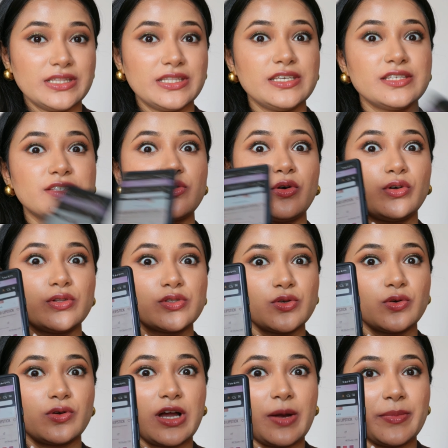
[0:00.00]
These
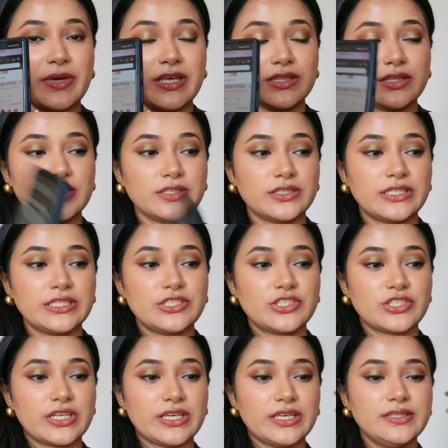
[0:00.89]
also come in 30
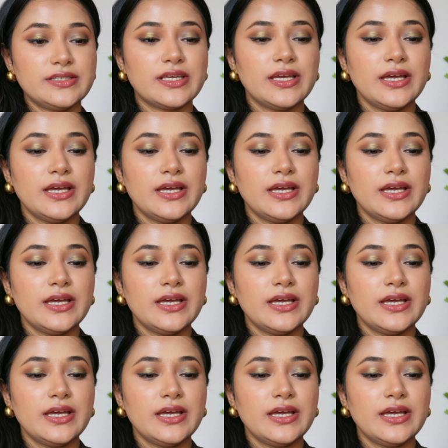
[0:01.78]
shades.